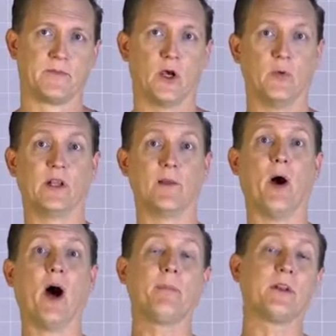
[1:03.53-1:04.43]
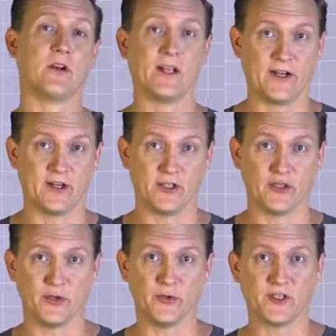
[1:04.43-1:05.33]
A really popular letter to
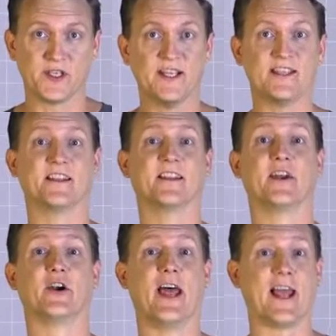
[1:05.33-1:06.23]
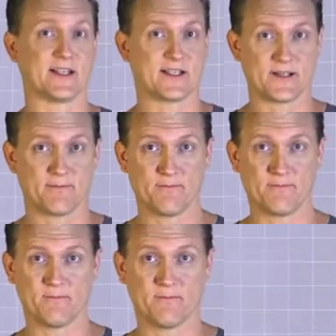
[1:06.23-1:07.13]
choose is the letter X.
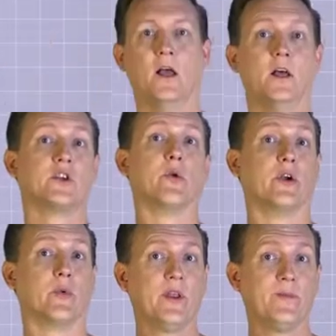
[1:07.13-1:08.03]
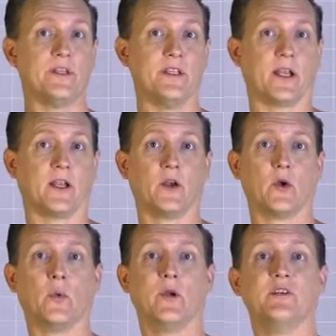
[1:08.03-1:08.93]
So in arithmetic,
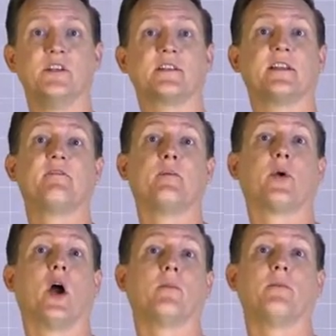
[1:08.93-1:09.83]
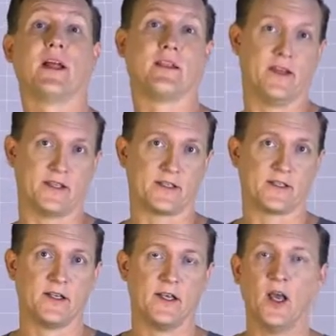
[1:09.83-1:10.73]
we would just leave the problem like this:
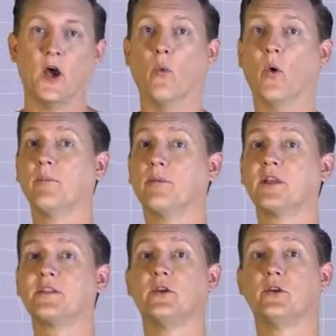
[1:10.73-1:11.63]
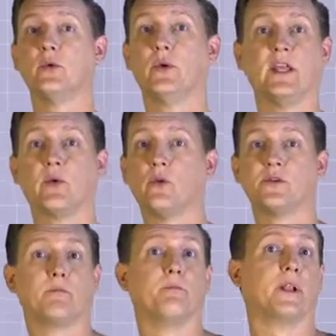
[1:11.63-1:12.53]
1 plus 2
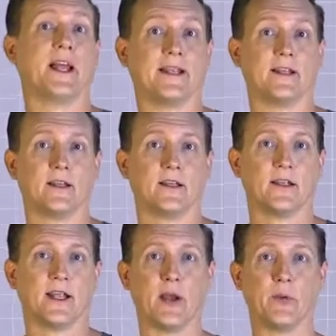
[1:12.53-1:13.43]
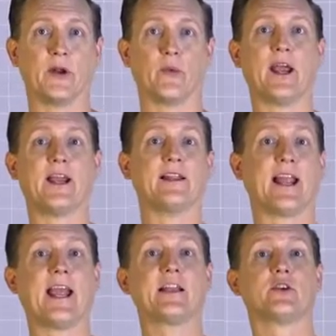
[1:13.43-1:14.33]
equals blank. And we would write in
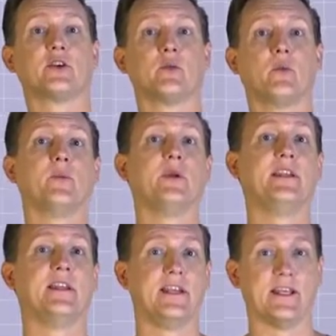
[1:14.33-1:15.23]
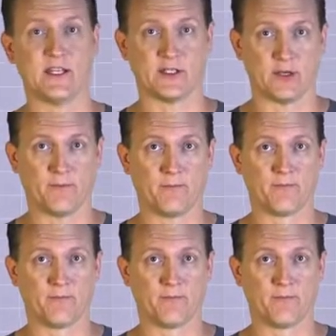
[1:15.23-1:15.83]
the answer when we did the addition.